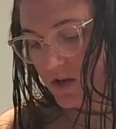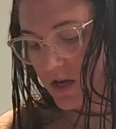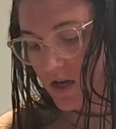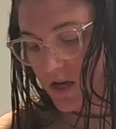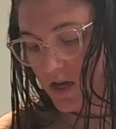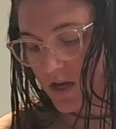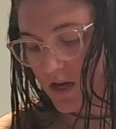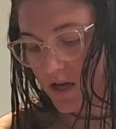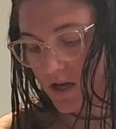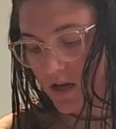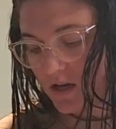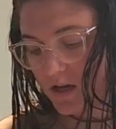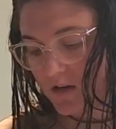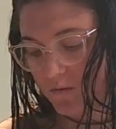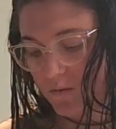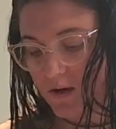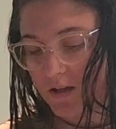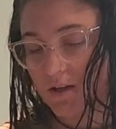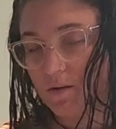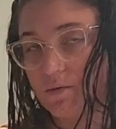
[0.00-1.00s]
And
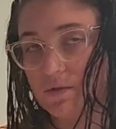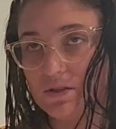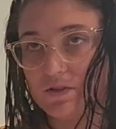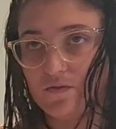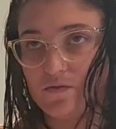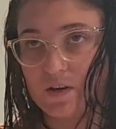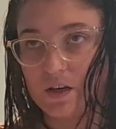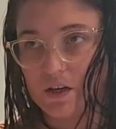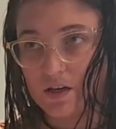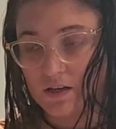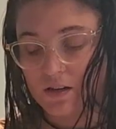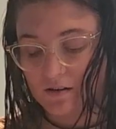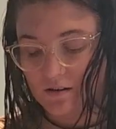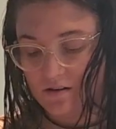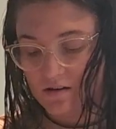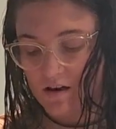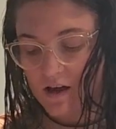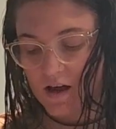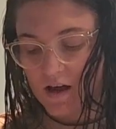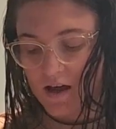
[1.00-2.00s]
while it was fun,
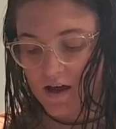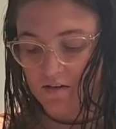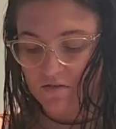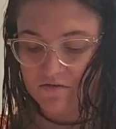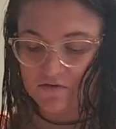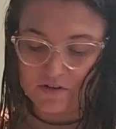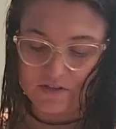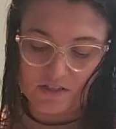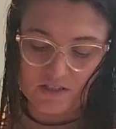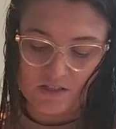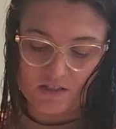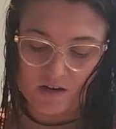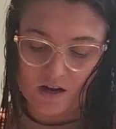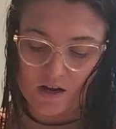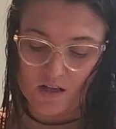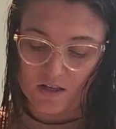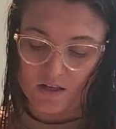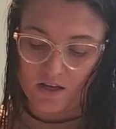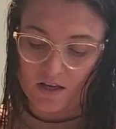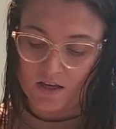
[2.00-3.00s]
Alfred did
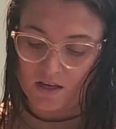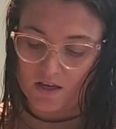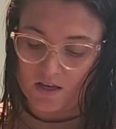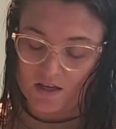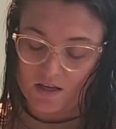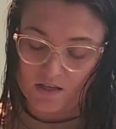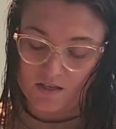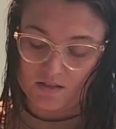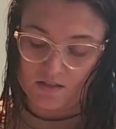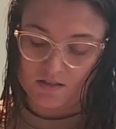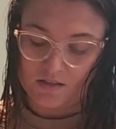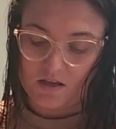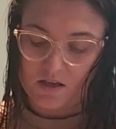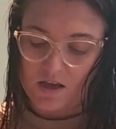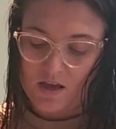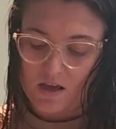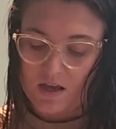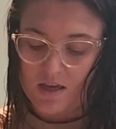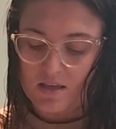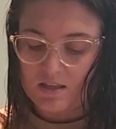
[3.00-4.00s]
not like it. He's
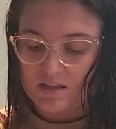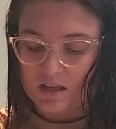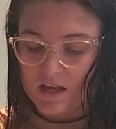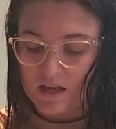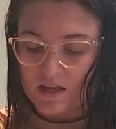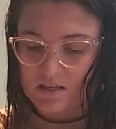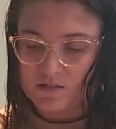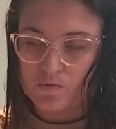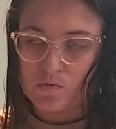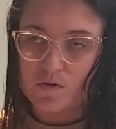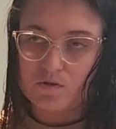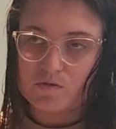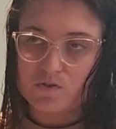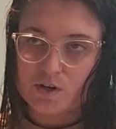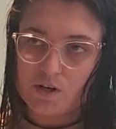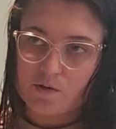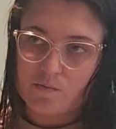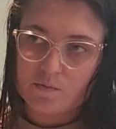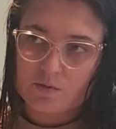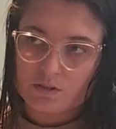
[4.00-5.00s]
he likes road
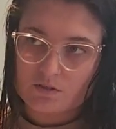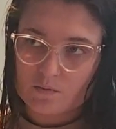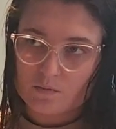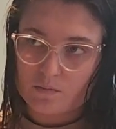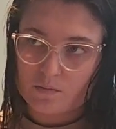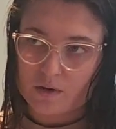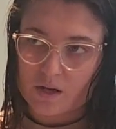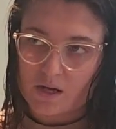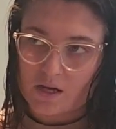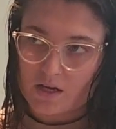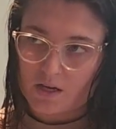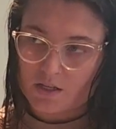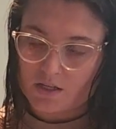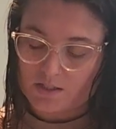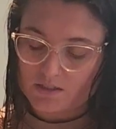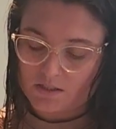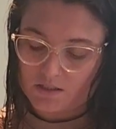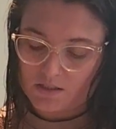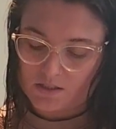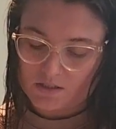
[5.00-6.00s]
trips,
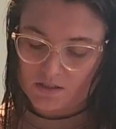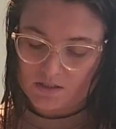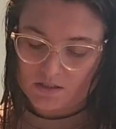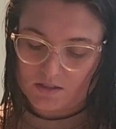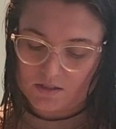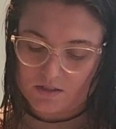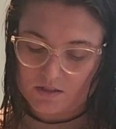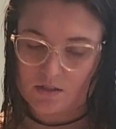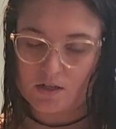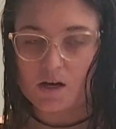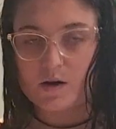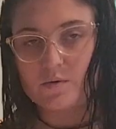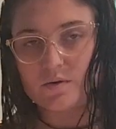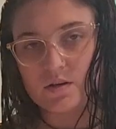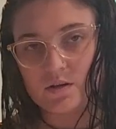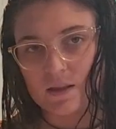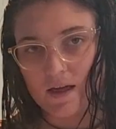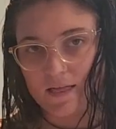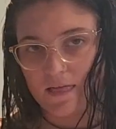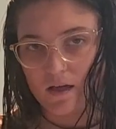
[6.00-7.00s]
but not when
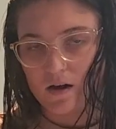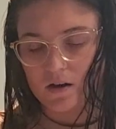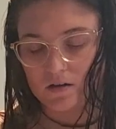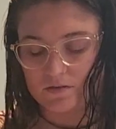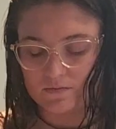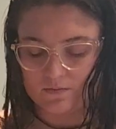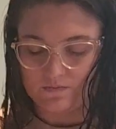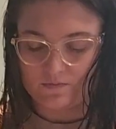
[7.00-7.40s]
they're that long.